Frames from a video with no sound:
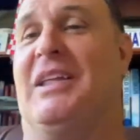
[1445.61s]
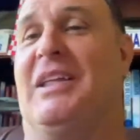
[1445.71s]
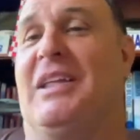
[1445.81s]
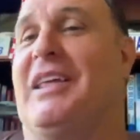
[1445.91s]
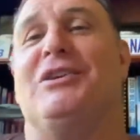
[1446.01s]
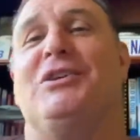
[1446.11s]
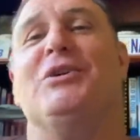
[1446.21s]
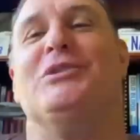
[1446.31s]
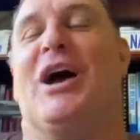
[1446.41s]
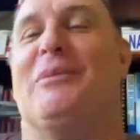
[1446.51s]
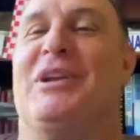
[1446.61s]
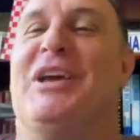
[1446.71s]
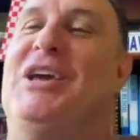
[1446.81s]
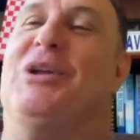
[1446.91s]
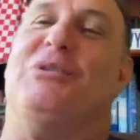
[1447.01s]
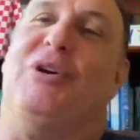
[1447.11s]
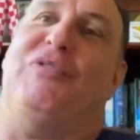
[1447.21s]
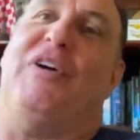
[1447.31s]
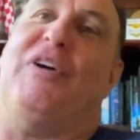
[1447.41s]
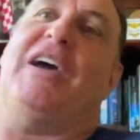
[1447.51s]
That huge helmet, you know, when you're
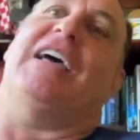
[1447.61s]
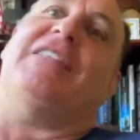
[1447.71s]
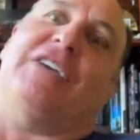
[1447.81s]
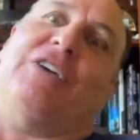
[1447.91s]
fighting that, then